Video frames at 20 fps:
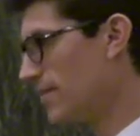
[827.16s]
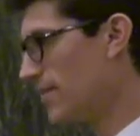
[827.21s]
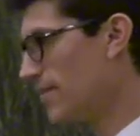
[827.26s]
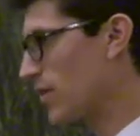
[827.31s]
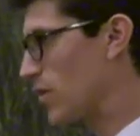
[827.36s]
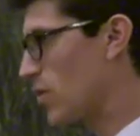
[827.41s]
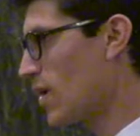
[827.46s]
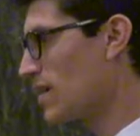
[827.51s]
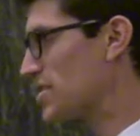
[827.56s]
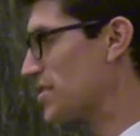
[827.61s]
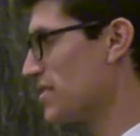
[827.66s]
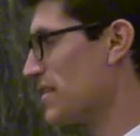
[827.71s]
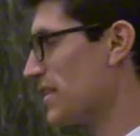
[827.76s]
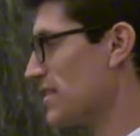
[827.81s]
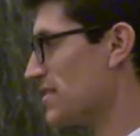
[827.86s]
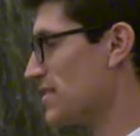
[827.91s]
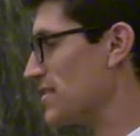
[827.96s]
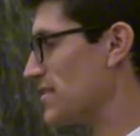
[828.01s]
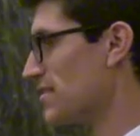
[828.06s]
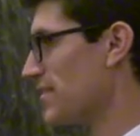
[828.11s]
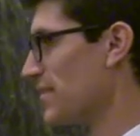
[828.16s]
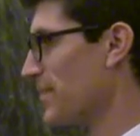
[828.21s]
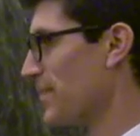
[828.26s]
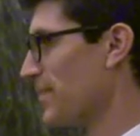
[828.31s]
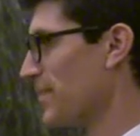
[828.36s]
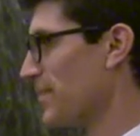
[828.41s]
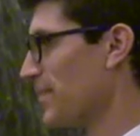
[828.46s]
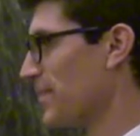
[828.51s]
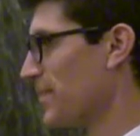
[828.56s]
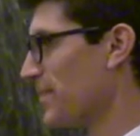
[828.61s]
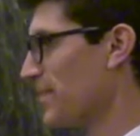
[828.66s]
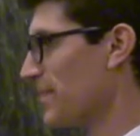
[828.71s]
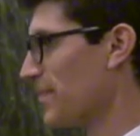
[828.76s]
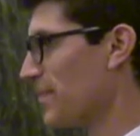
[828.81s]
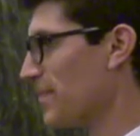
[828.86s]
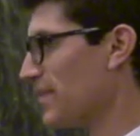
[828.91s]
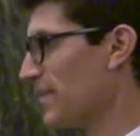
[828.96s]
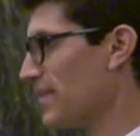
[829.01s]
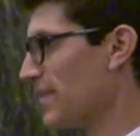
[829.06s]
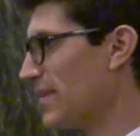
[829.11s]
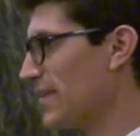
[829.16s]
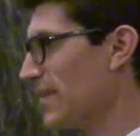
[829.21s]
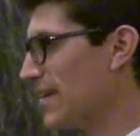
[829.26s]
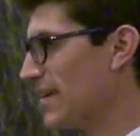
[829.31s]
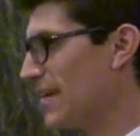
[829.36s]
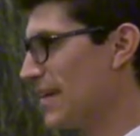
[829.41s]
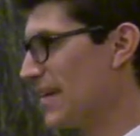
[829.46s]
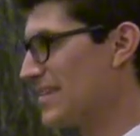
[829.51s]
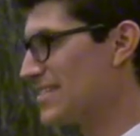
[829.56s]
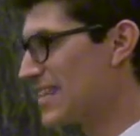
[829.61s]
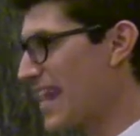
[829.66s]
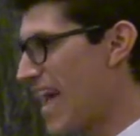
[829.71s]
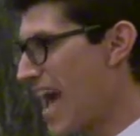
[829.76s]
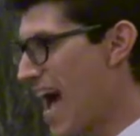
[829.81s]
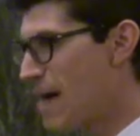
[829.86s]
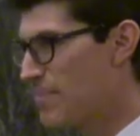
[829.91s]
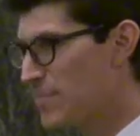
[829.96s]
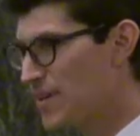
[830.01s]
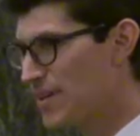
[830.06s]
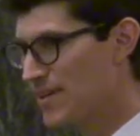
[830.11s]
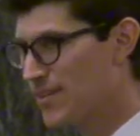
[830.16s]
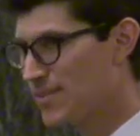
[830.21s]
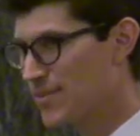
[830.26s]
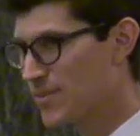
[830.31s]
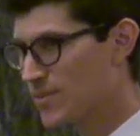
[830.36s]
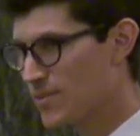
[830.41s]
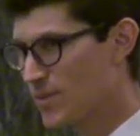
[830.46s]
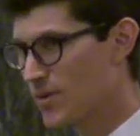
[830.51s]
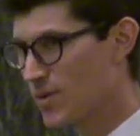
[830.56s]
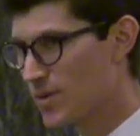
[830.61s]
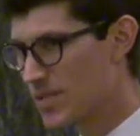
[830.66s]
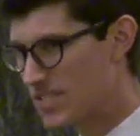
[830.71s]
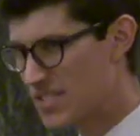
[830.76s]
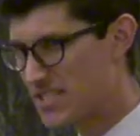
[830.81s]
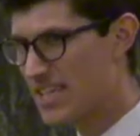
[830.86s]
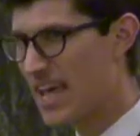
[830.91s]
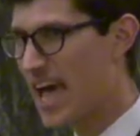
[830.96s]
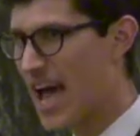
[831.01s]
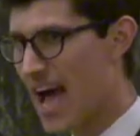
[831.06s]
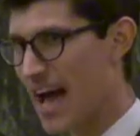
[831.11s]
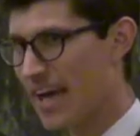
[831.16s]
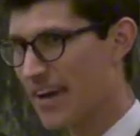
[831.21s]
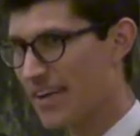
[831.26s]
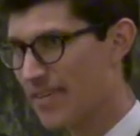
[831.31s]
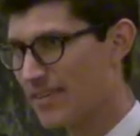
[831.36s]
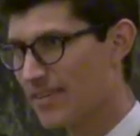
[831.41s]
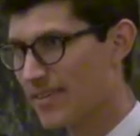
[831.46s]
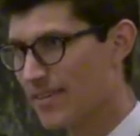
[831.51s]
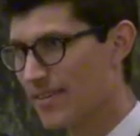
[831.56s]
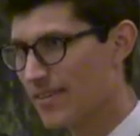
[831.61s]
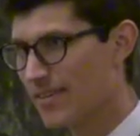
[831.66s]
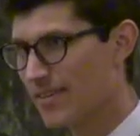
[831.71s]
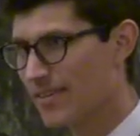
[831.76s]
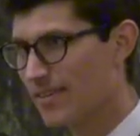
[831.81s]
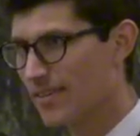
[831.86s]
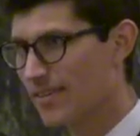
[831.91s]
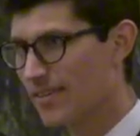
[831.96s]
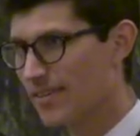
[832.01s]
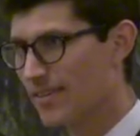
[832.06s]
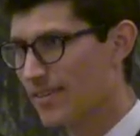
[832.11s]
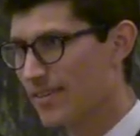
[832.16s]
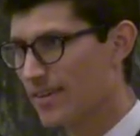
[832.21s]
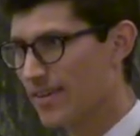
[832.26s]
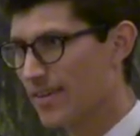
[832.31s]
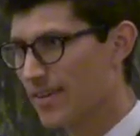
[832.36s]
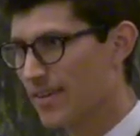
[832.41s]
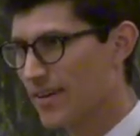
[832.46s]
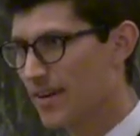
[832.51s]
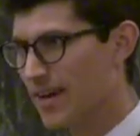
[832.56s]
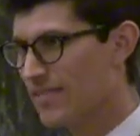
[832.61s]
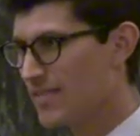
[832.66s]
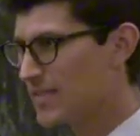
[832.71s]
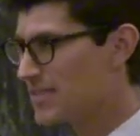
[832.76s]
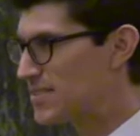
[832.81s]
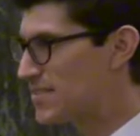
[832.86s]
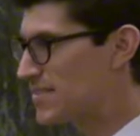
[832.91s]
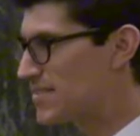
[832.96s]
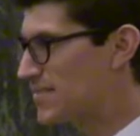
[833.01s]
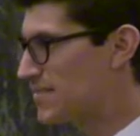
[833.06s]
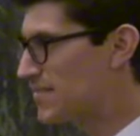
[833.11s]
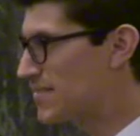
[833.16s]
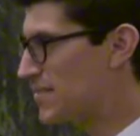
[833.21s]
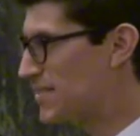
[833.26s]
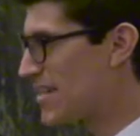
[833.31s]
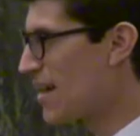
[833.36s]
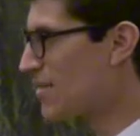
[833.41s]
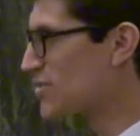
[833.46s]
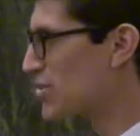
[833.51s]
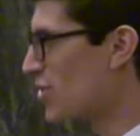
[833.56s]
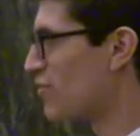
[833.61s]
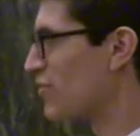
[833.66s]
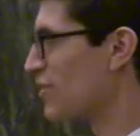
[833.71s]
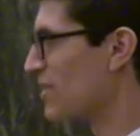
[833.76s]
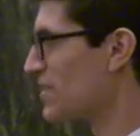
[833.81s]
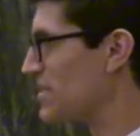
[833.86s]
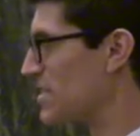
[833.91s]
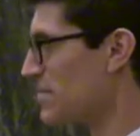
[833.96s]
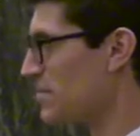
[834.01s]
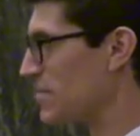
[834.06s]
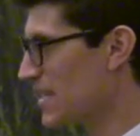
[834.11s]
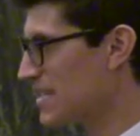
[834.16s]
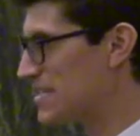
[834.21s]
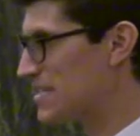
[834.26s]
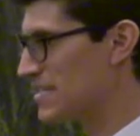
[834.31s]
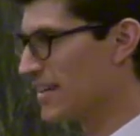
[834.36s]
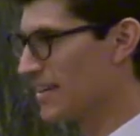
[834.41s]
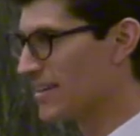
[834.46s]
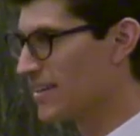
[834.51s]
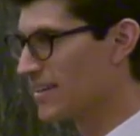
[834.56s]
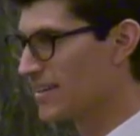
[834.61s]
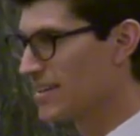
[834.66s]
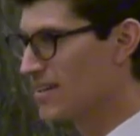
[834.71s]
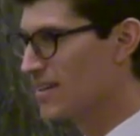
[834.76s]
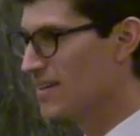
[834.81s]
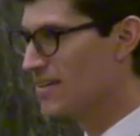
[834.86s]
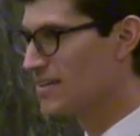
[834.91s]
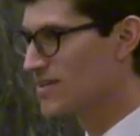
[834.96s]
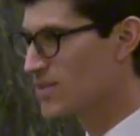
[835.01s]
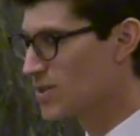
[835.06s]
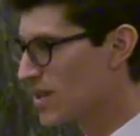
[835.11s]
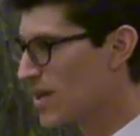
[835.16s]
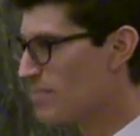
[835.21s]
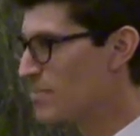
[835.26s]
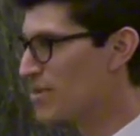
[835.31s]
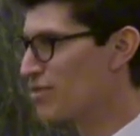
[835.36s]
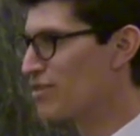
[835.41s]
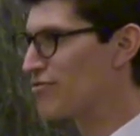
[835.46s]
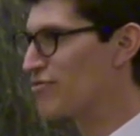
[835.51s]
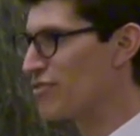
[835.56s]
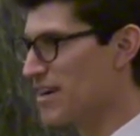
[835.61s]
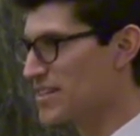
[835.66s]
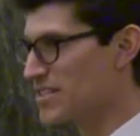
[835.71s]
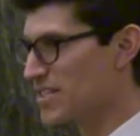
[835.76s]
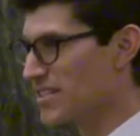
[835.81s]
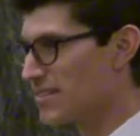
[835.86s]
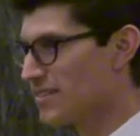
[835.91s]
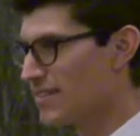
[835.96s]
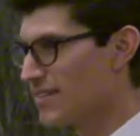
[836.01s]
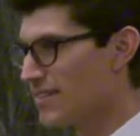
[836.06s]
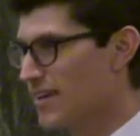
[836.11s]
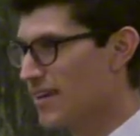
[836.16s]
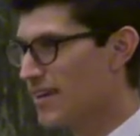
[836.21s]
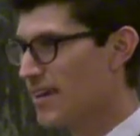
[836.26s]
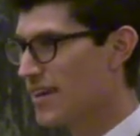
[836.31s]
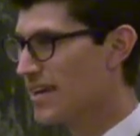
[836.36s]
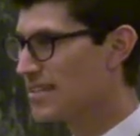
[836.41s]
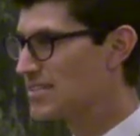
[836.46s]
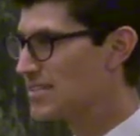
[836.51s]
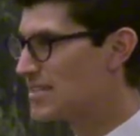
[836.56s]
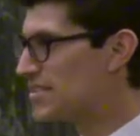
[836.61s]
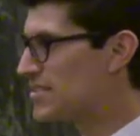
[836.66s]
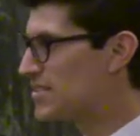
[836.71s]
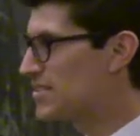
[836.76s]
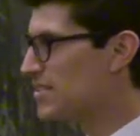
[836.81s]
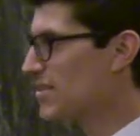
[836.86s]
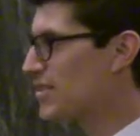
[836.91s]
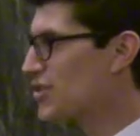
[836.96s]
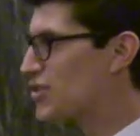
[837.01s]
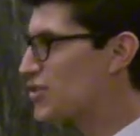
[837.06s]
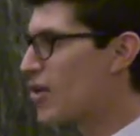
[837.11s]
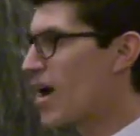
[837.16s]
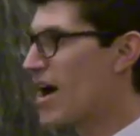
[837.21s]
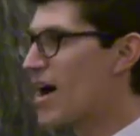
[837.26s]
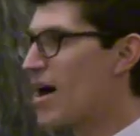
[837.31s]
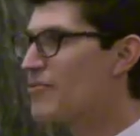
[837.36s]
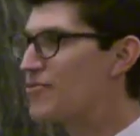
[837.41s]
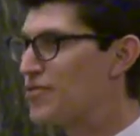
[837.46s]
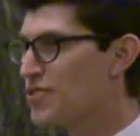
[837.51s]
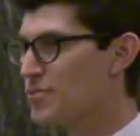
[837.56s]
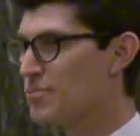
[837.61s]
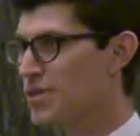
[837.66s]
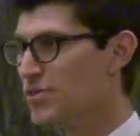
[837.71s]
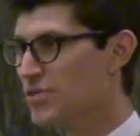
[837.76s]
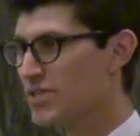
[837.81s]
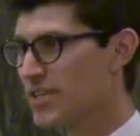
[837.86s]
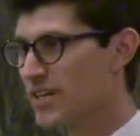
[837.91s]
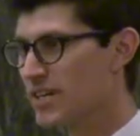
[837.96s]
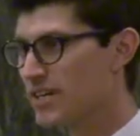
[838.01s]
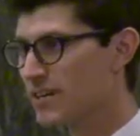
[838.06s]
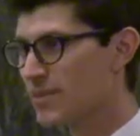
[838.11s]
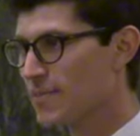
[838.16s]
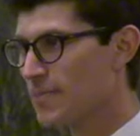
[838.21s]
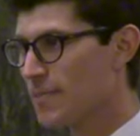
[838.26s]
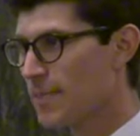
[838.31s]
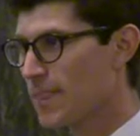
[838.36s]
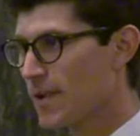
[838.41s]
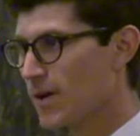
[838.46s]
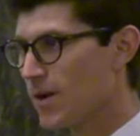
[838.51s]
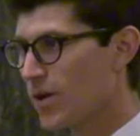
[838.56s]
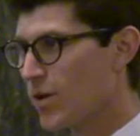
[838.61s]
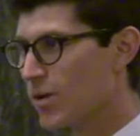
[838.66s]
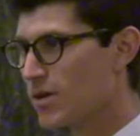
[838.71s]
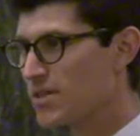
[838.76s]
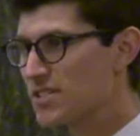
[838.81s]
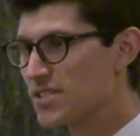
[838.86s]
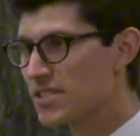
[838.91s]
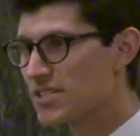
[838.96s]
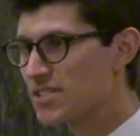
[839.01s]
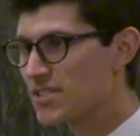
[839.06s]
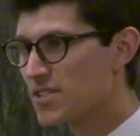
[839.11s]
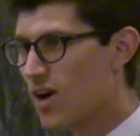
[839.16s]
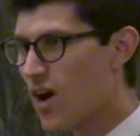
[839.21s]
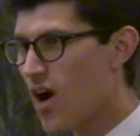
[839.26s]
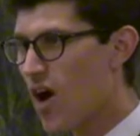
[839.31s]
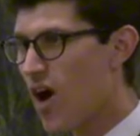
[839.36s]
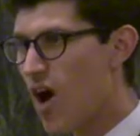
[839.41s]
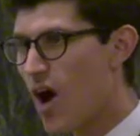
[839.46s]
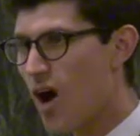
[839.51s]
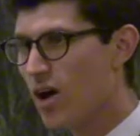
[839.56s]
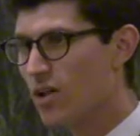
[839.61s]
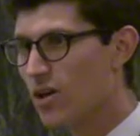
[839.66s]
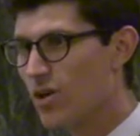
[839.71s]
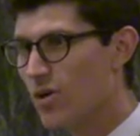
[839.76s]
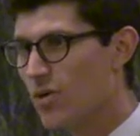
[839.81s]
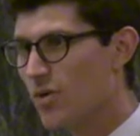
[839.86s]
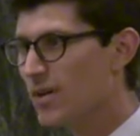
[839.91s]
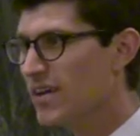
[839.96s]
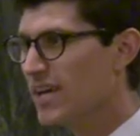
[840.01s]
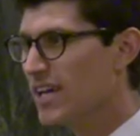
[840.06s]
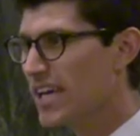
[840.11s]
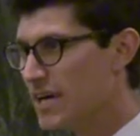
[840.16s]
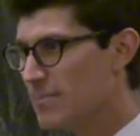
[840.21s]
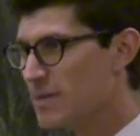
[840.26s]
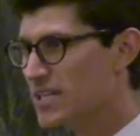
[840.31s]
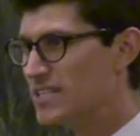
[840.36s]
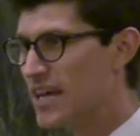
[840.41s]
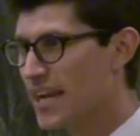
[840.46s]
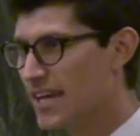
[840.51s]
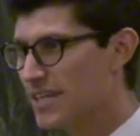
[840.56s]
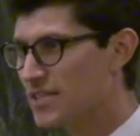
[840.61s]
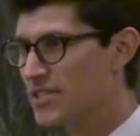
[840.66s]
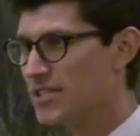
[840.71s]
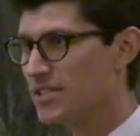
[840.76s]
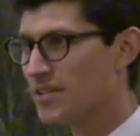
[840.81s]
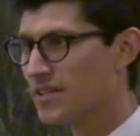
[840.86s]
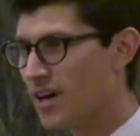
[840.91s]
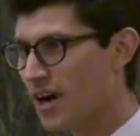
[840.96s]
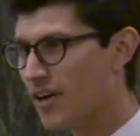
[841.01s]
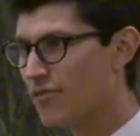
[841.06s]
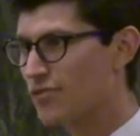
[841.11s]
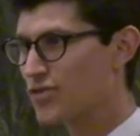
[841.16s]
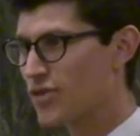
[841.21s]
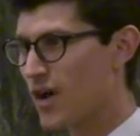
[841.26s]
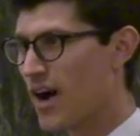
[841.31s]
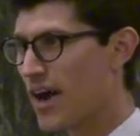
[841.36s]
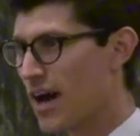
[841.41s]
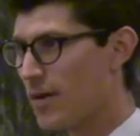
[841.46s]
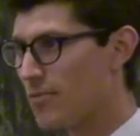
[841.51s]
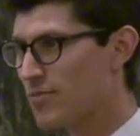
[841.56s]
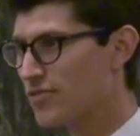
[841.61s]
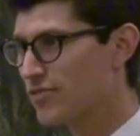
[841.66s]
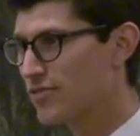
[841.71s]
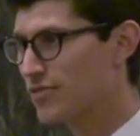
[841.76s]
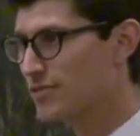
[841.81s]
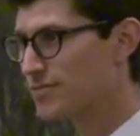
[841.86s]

The question is it happy or sad? And this sounds overly simplistic, so let me rephrase it. Is this triumphant music, or is this a hollow imitation of triumph?